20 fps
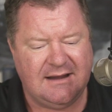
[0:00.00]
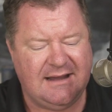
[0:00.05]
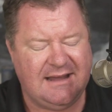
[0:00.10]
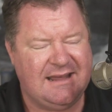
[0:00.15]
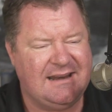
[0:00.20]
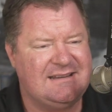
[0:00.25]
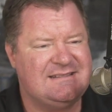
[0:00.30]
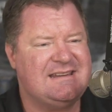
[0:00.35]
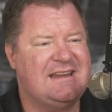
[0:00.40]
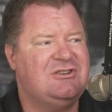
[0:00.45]

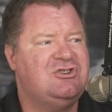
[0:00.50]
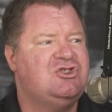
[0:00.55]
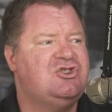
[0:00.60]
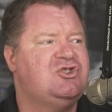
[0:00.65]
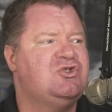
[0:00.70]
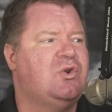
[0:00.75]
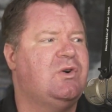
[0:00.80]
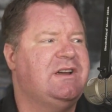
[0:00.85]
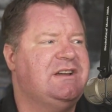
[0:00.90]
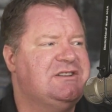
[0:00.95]
It is a
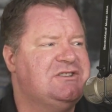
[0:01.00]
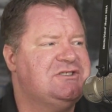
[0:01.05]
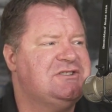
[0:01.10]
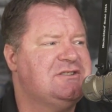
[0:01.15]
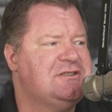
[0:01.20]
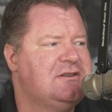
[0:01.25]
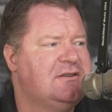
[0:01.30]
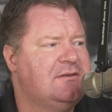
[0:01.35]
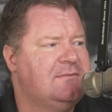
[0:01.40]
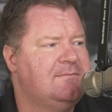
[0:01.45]

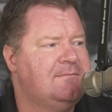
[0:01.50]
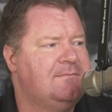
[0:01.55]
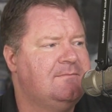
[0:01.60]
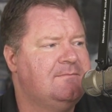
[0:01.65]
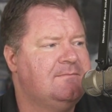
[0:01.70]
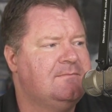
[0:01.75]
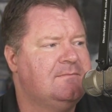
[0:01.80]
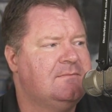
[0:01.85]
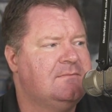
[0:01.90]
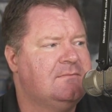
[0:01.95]
choice
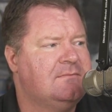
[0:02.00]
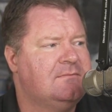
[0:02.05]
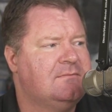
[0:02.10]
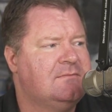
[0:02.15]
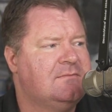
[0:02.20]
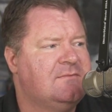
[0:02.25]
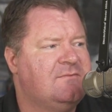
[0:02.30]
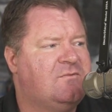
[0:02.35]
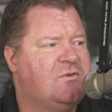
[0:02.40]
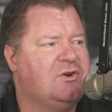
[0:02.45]

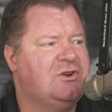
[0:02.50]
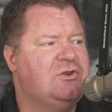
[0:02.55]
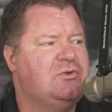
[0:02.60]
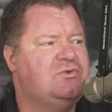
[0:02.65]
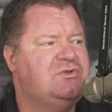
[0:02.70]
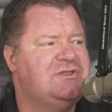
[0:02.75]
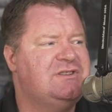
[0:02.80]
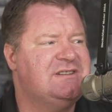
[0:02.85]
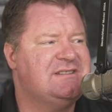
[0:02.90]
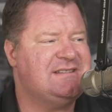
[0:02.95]
for you
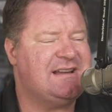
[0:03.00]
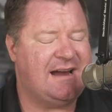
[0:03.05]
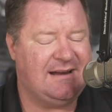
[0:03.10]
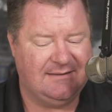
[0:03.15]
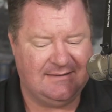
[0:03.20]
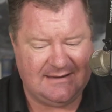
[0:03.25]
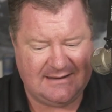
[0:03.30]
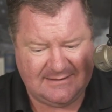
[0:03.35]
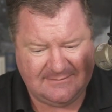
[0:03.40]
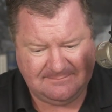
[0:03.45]
to
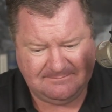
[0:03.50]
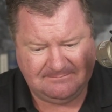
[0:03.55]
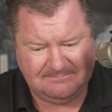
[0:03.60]
decide that.